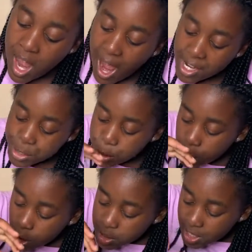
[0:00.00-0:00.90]
As she
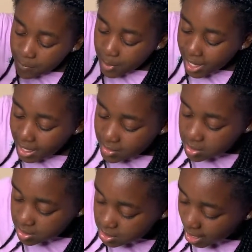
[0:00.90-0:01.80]
curiously peered into
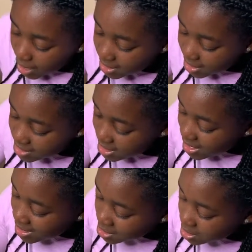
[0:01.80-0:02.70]
the darkness,
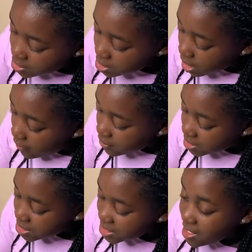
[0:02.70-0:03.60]
she discovered a
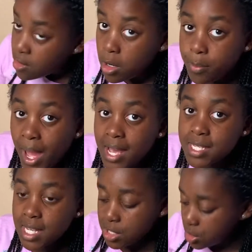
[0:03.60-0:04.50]
secret
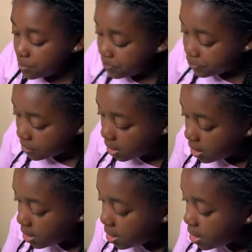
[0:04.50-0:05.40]
passage.
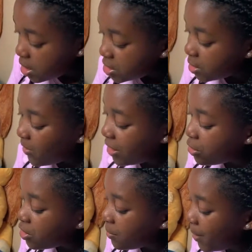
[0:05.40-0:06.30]
She went
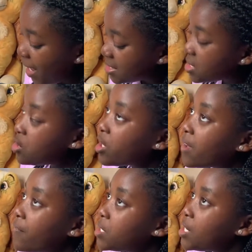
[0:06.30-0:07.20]
through the passage
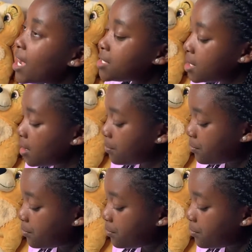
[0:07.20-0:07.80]
looking for Chestnut.